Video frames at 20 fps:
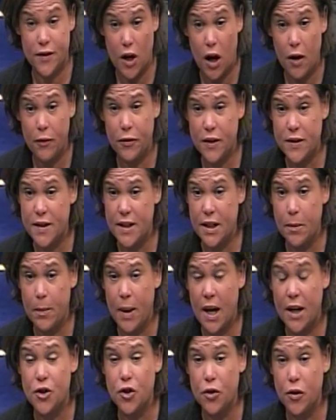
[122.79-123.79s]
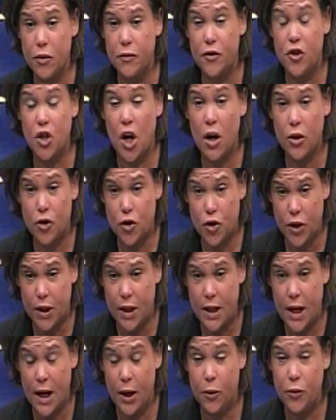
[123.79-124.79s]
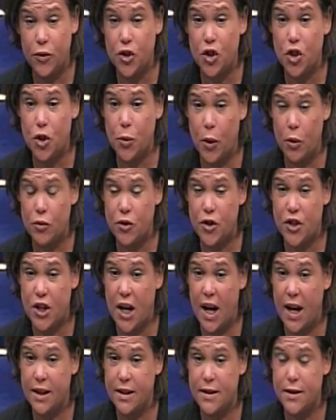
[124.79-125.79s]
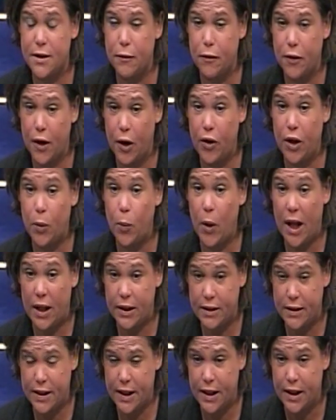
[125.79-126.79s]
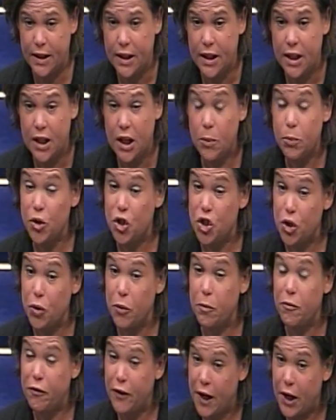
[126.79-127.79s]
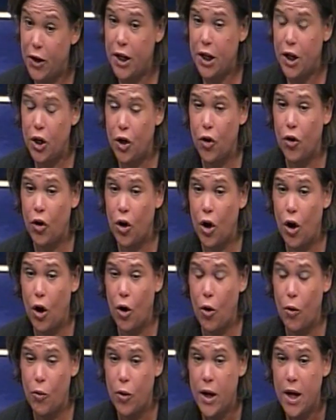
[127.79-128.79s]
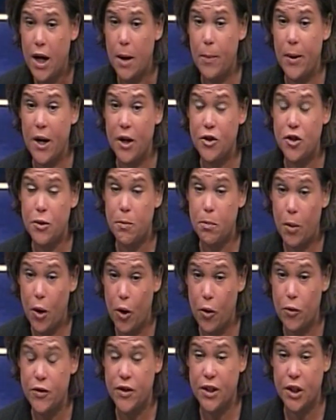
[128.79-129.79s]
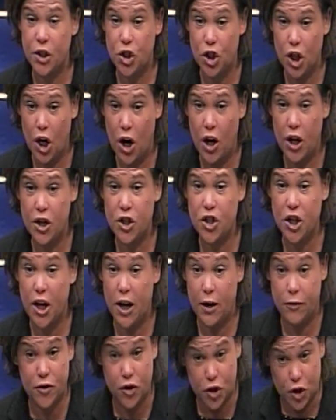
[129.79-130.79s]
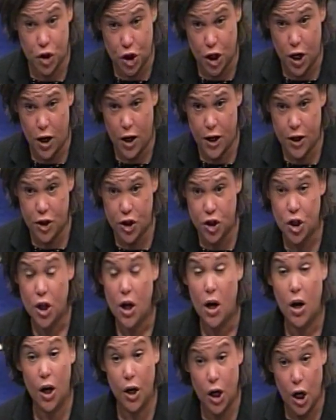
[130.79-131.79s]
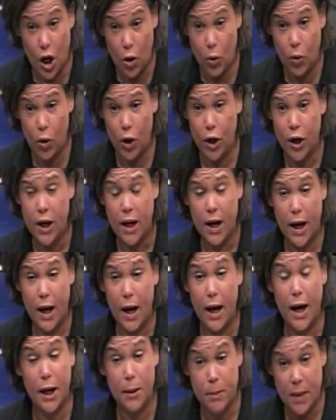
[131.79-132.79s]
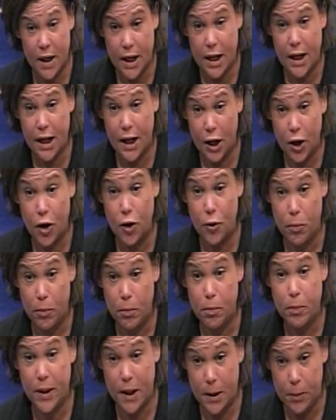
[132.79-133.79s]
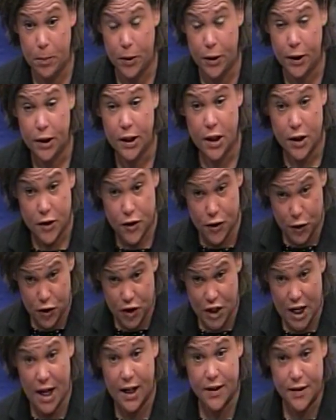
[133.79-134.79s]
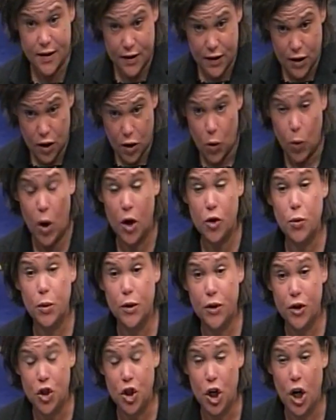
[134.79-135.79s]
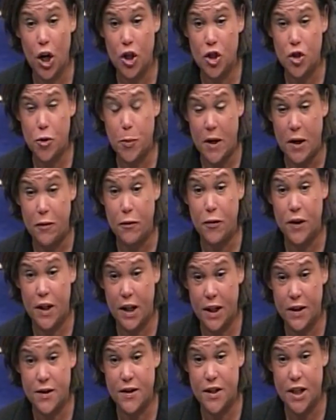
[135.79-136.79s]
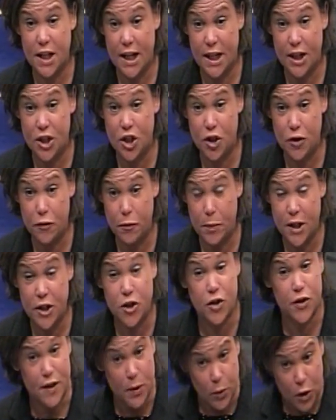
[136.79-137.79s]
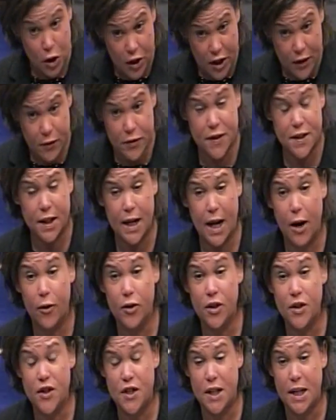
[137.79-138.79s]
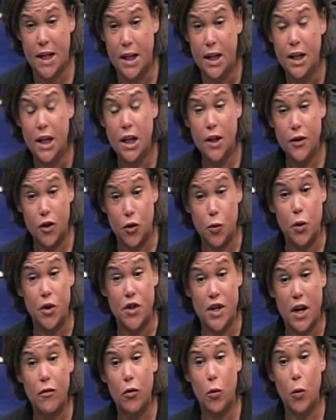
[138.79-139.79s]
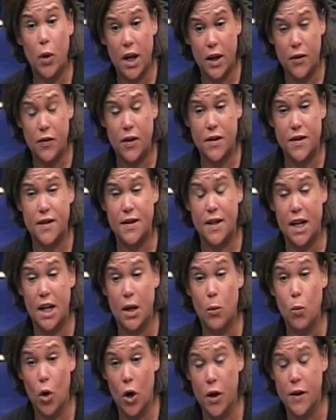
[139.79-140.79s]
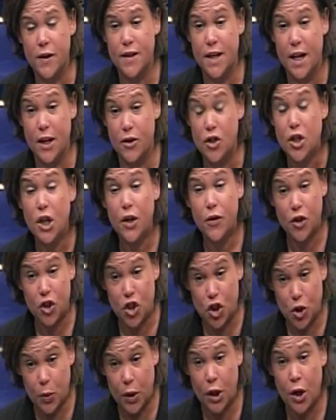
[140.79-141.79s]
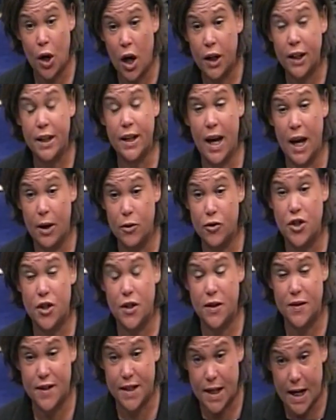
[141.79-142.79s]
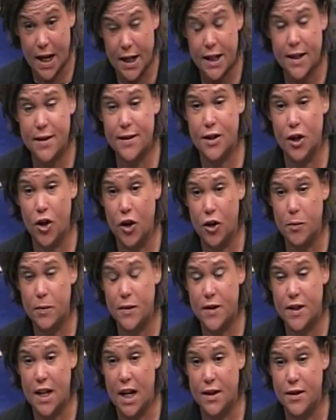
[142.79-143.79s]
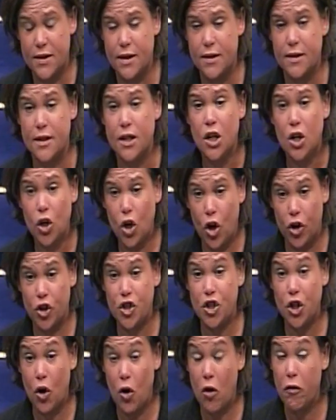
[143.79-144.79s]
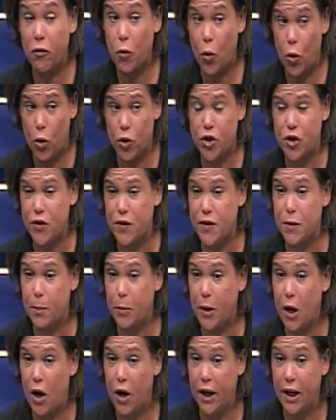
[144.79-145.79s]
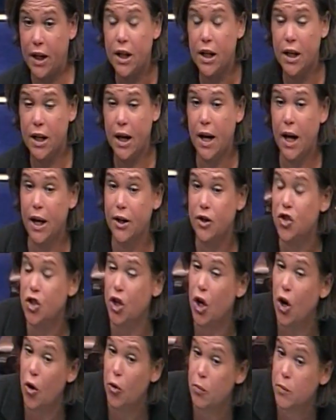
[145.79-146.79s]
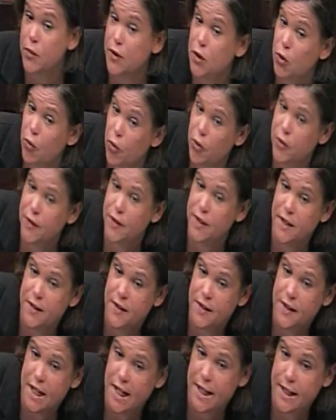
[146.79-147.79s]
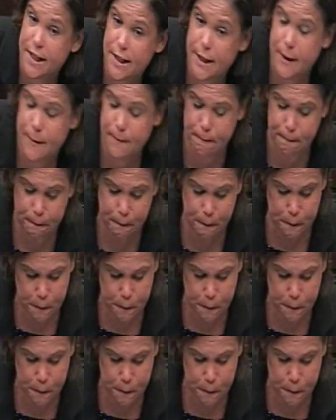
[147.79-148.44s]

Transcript: obviously a matter of doctrine now that you won't tax the very wealthy, but you're fairly gung-ho about imposing charge after charge on lower uh, and middle-income people. So tell us, what will the charge be for the installation of meters? And will you give us a guarantee that whatever way this scheme works out, that you will not countenance in any circumstances you, cutting Deputy. off water supply uh, to homes across this state? Thank you.